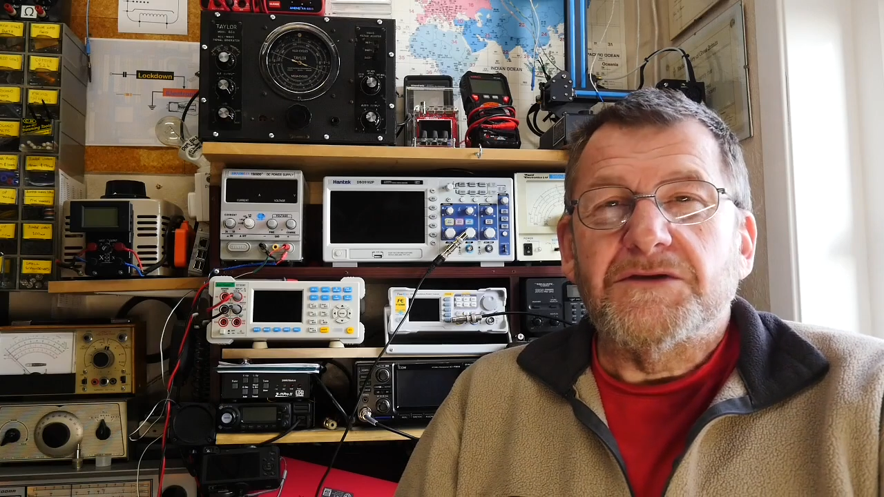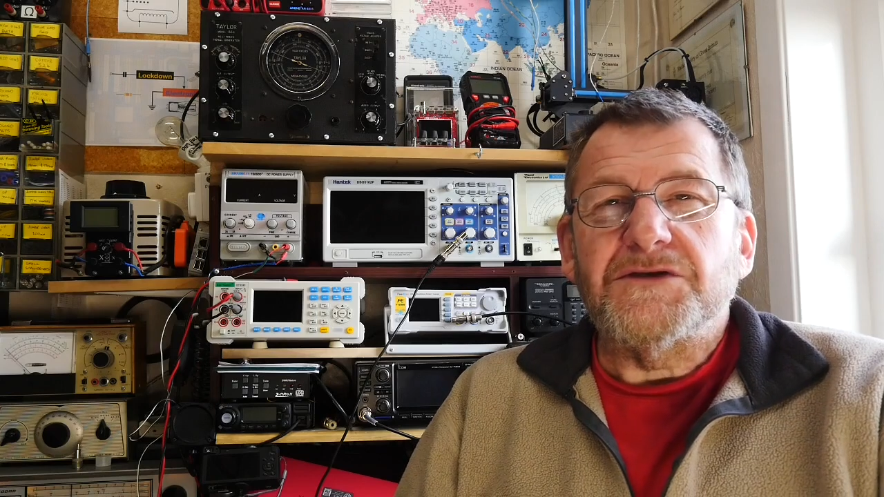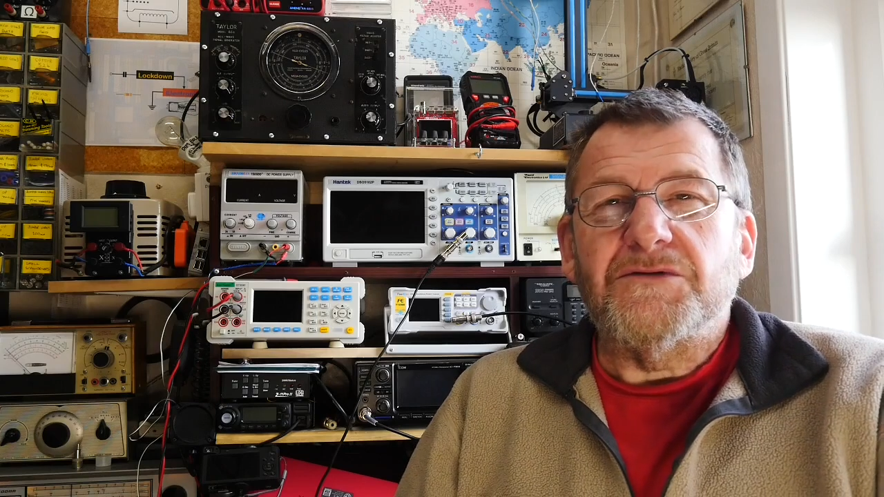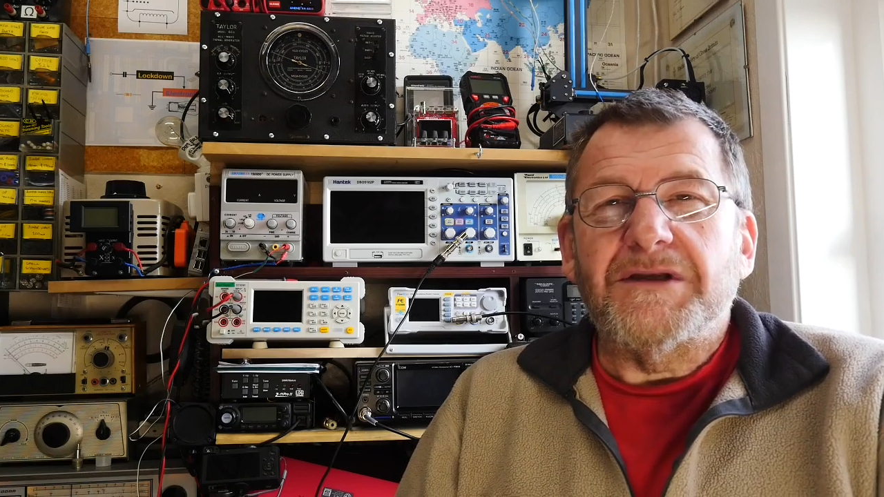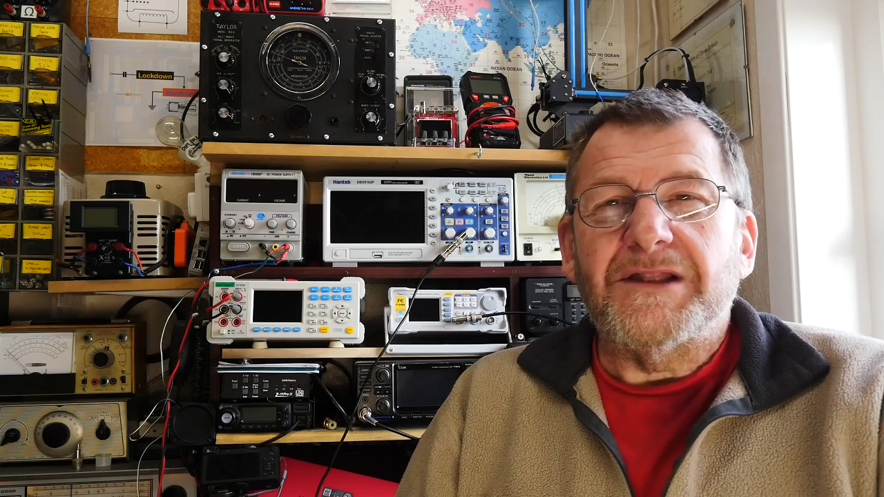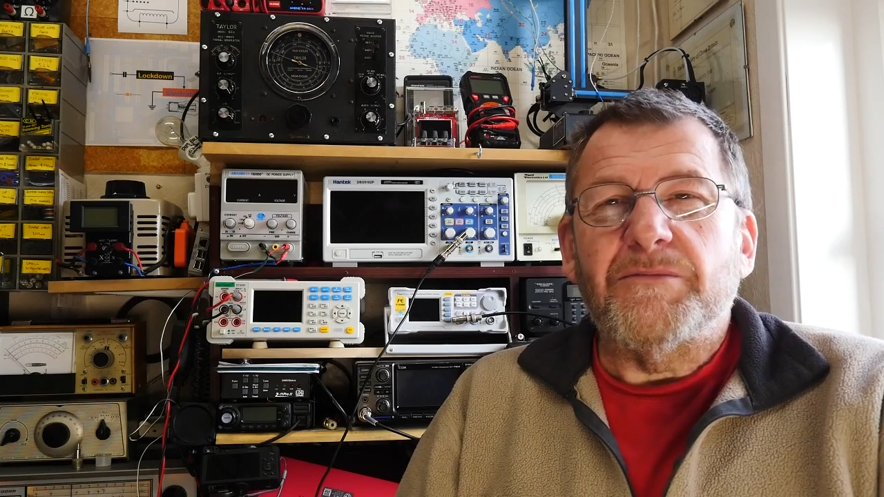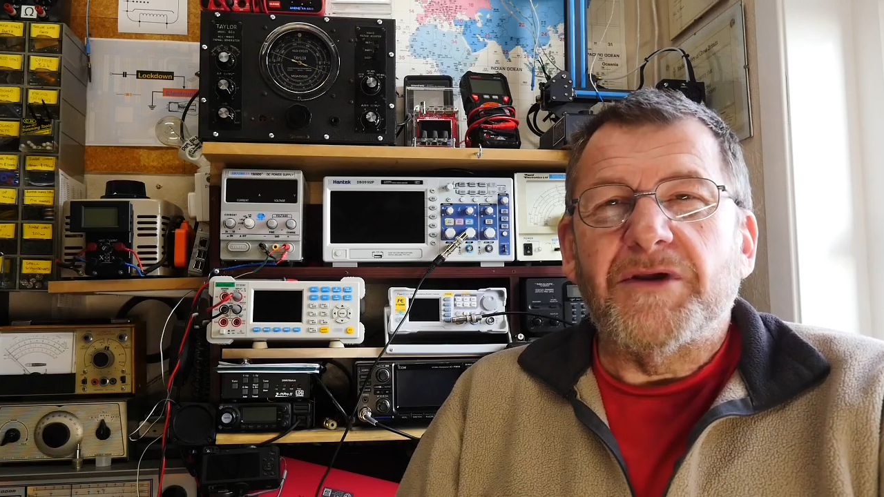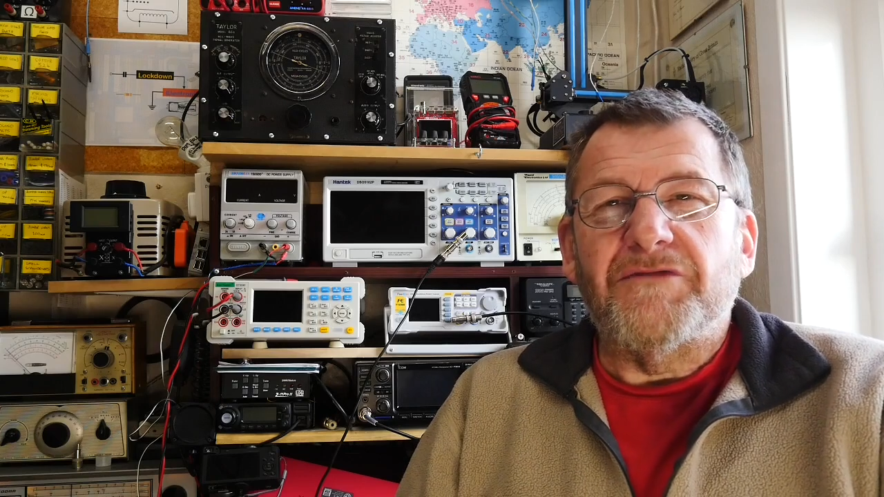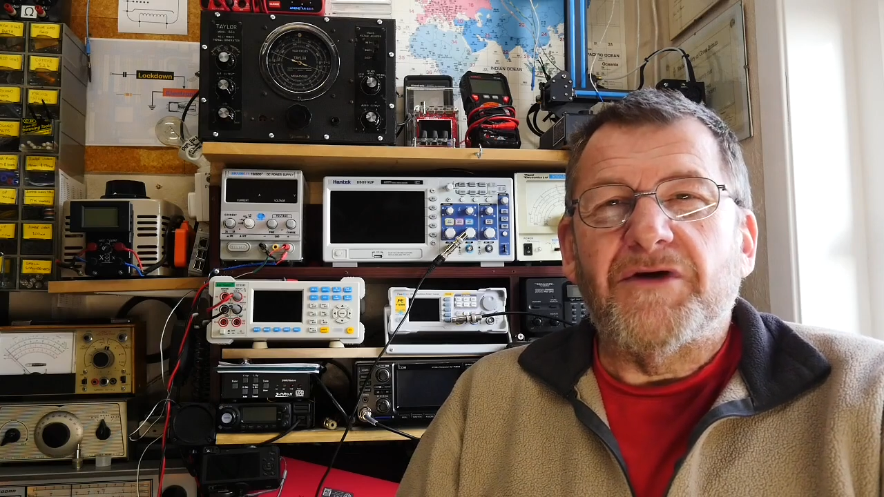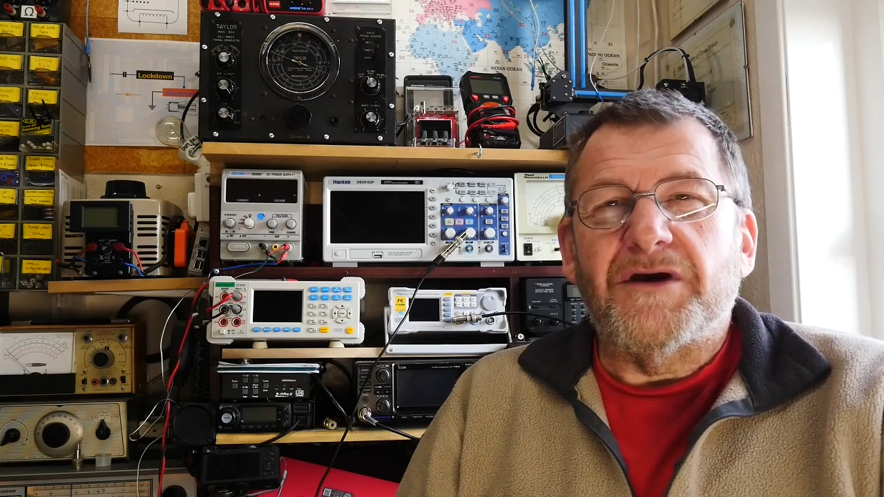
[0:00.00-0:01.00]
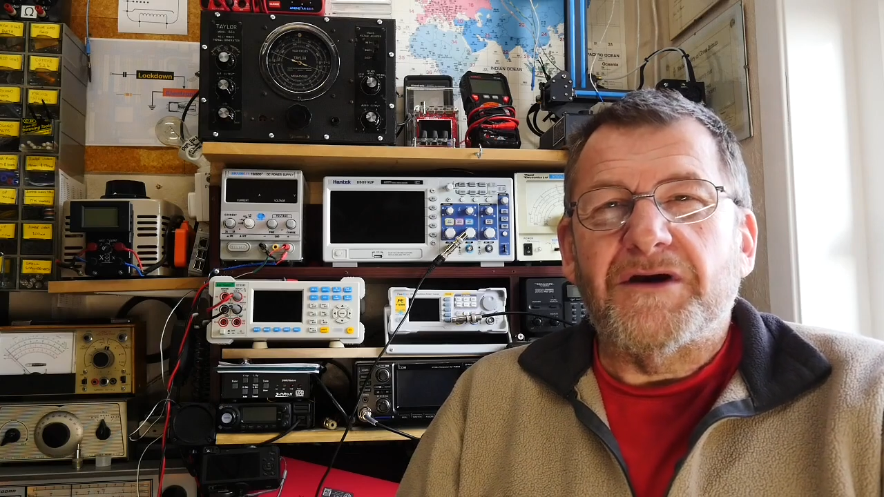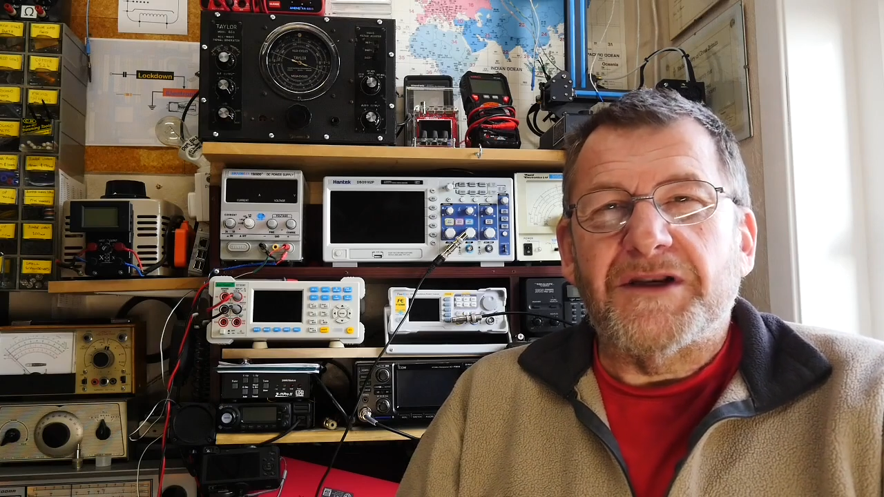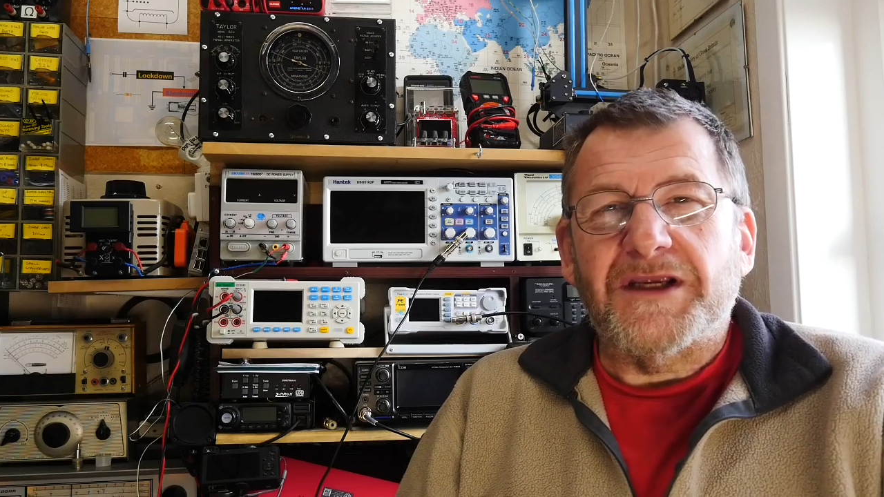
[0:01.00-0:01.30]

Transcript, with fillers: do a little bit of an